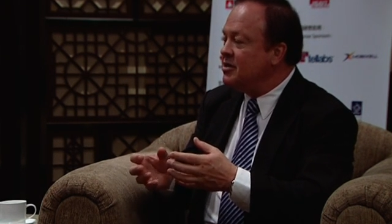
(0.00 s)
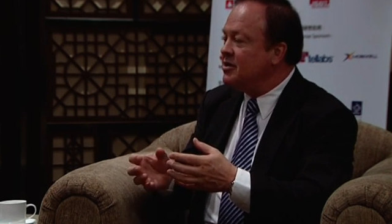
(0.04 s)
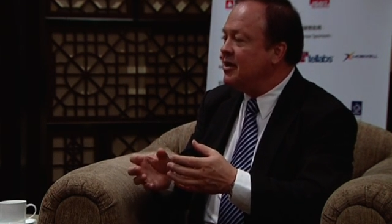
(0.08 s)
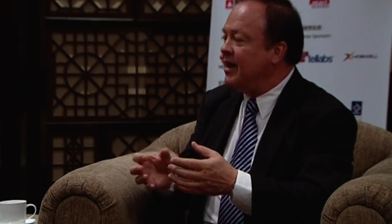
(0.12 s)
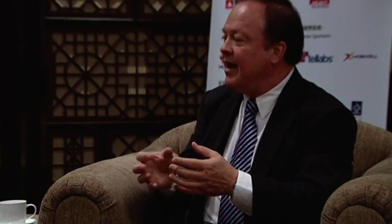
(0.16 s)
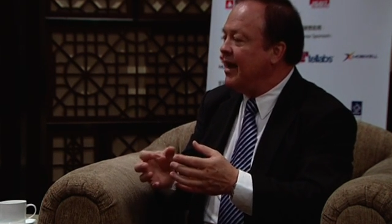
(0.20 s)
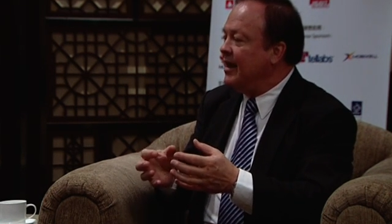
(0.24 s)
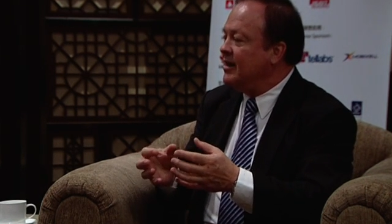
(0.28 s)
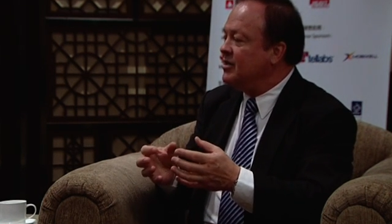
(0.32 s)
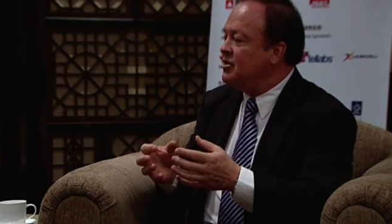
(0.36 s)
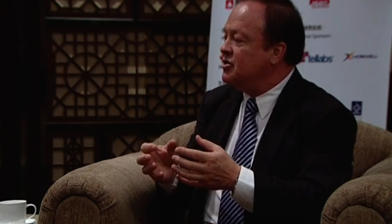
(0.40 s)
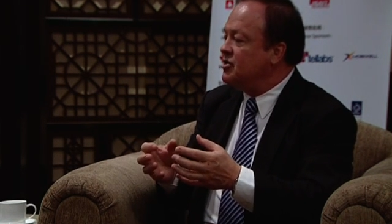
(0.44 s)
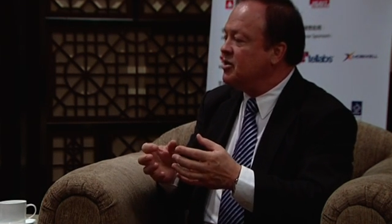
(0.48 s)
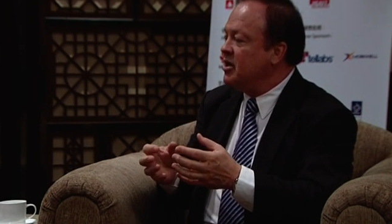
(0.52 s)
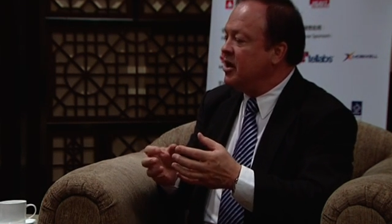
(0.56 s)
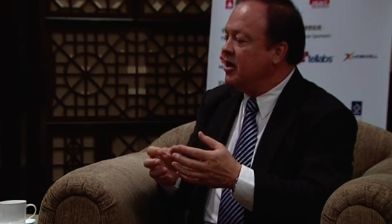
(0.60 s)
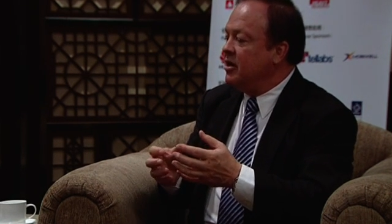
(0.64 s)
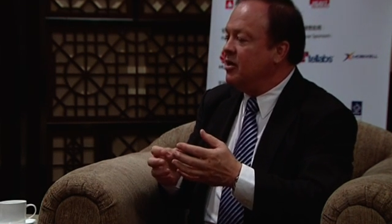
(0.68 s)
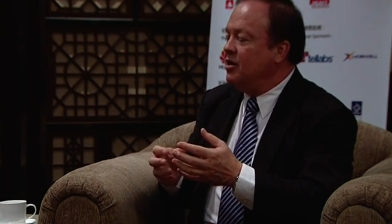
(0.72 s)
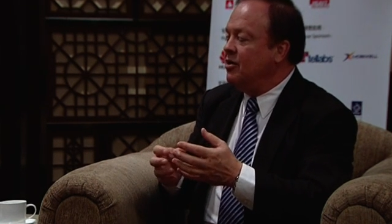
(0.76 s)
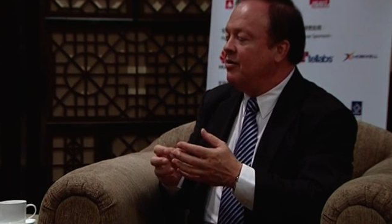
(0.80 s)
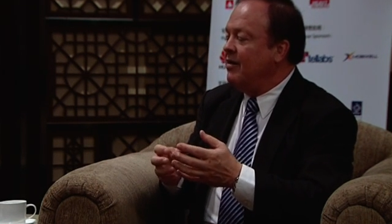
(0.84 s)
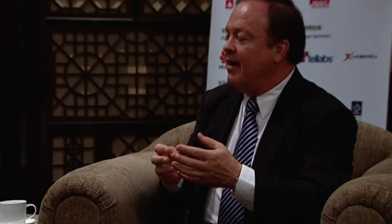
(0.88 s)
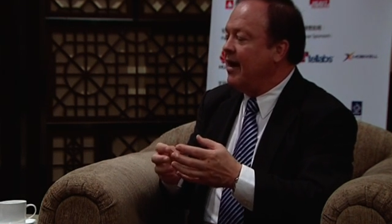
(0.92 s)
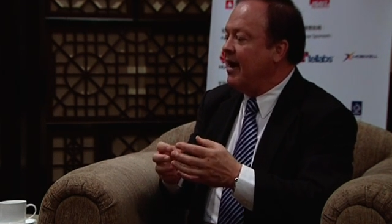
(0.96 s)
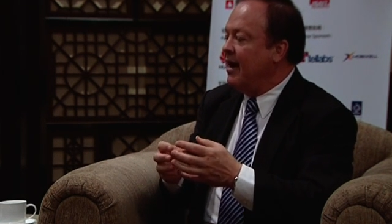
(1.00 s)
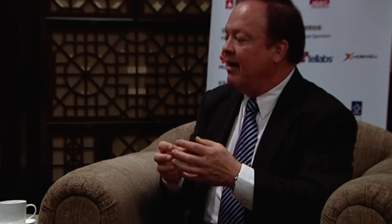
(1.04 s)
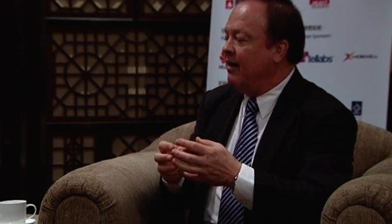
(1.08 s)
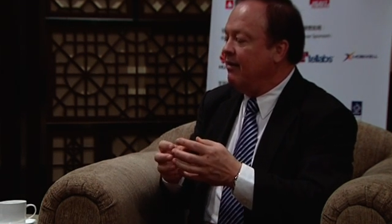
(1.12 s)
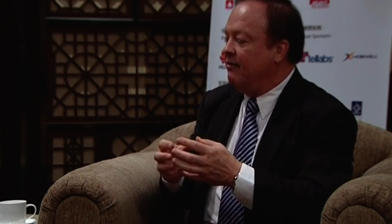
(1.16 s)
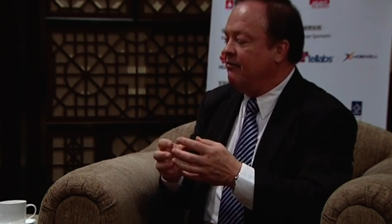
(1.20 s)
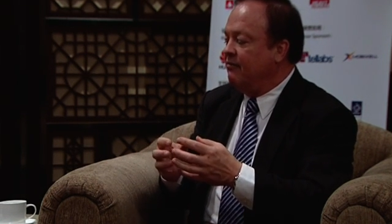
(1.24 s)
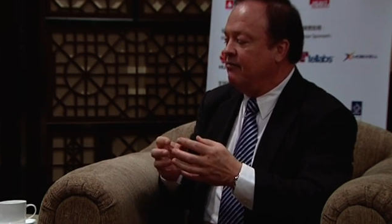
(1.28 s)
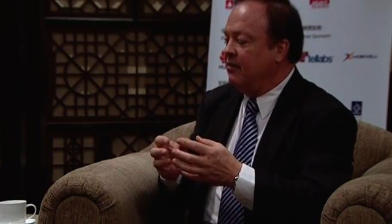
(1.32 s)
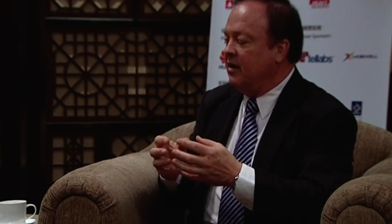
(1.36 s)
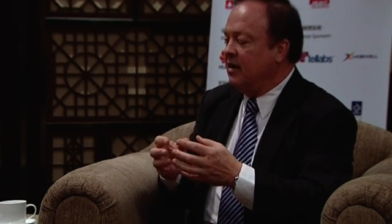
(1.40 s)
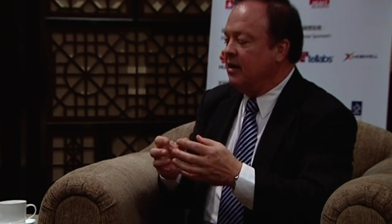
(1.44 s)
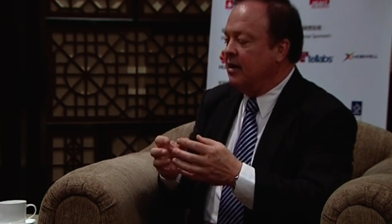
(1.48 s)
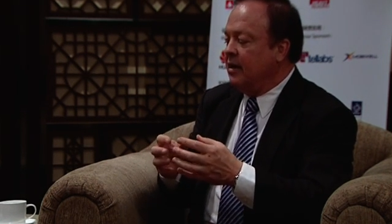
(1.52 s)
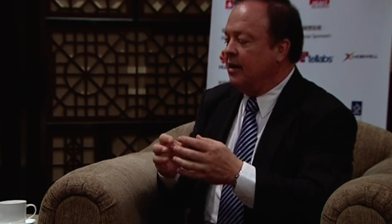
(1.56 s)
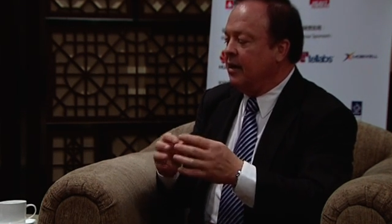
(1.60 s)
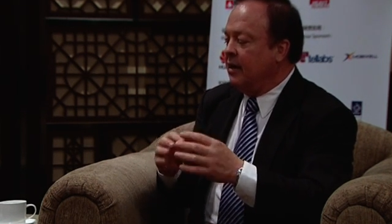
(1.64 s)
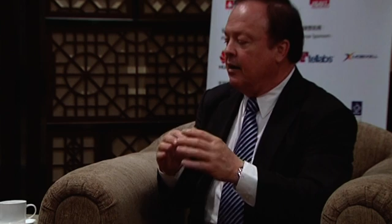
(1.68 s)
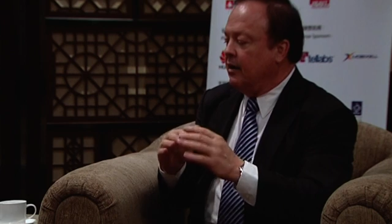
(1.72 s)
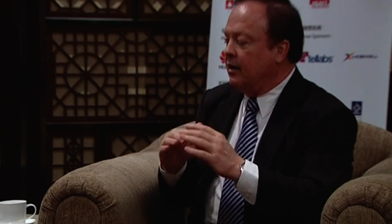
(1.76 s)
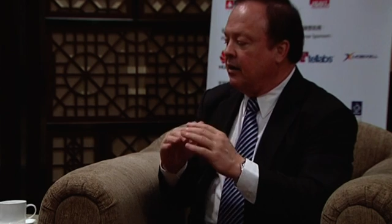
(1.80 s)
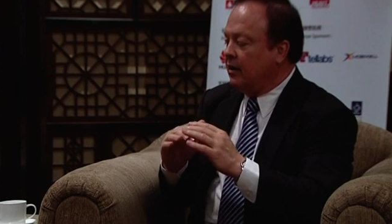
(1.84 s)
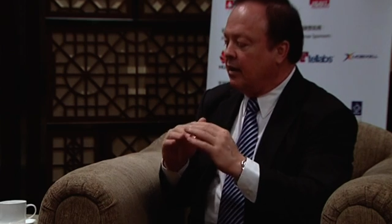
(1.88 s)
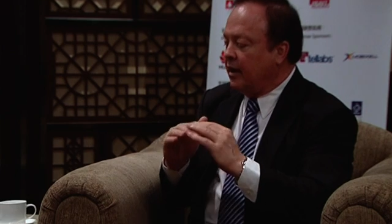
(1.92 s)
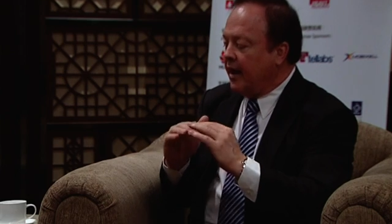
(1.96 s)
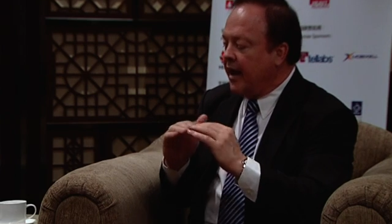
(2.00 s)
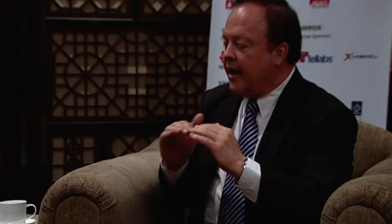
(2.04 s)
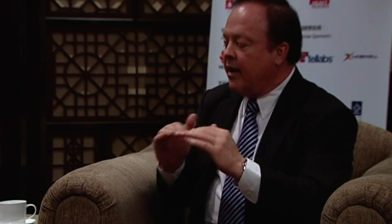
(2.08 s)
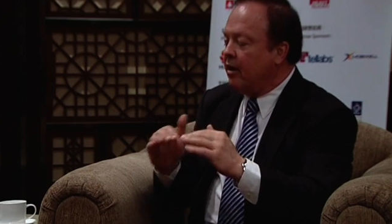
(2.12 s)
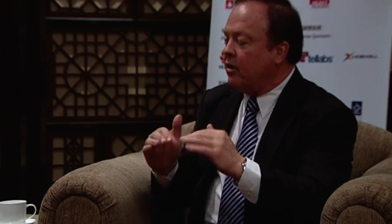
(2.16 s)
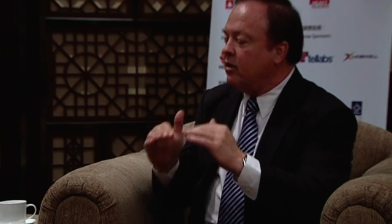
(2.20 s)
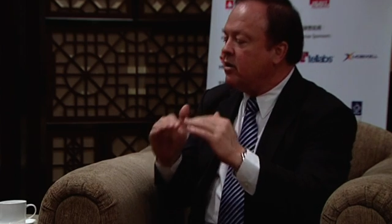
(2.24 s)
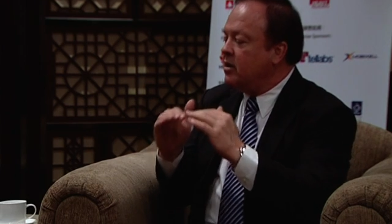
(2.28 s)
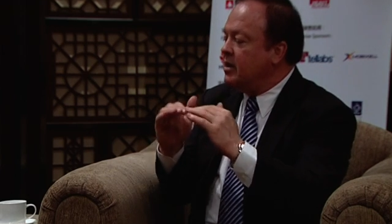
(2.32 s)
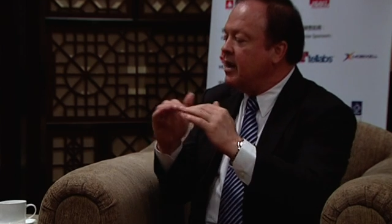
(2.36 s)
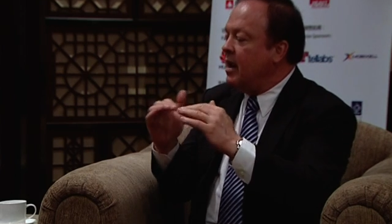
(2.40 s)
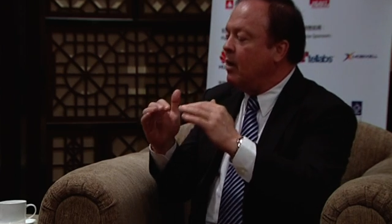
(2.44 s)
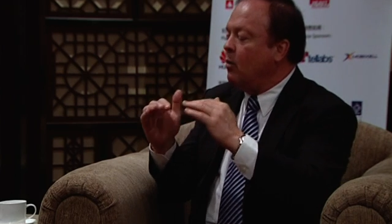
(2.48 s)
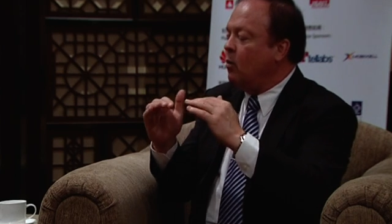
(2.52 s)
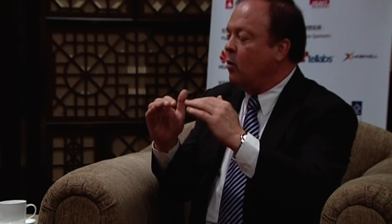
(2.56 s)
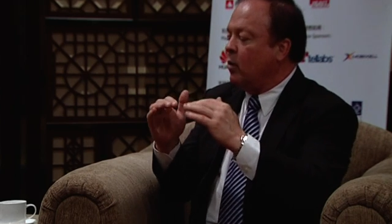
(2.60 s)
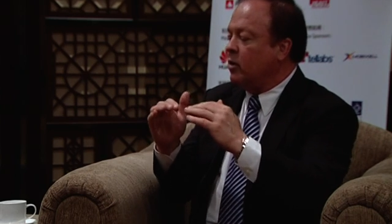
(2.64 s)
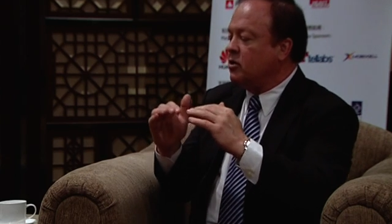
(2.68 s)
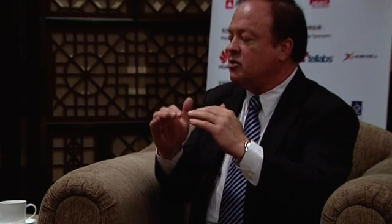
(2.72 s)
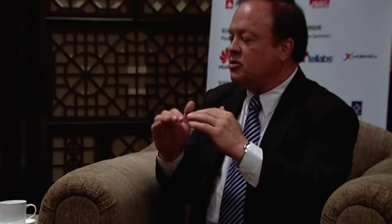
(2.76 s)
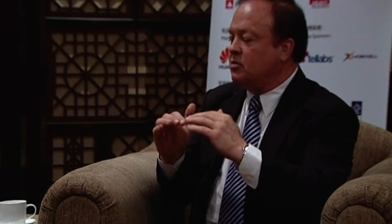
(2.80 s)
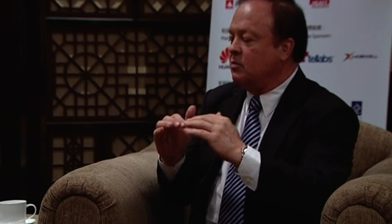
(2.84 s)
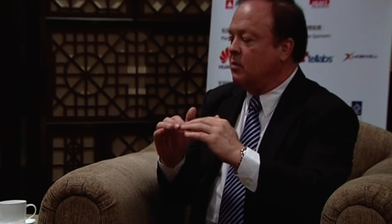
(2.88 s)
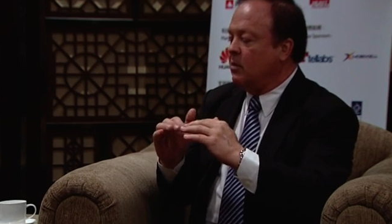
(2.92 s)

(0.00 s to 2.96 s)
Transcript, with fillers: as you have uh, layered networks?